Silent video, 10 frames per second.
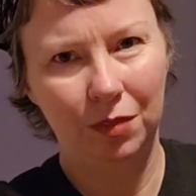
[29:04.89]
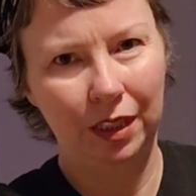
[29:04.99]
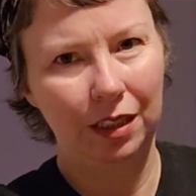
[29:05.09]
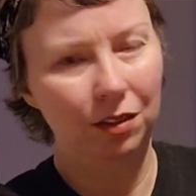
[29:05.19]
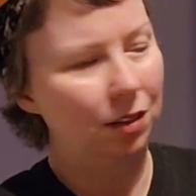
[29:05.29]
They
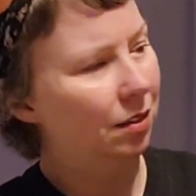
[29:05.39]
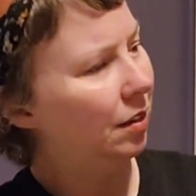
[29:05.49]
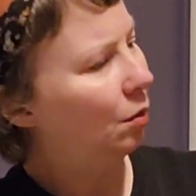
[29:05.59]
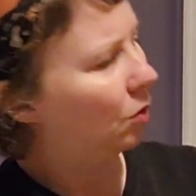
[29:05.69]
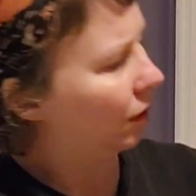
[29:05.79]
kind of look the same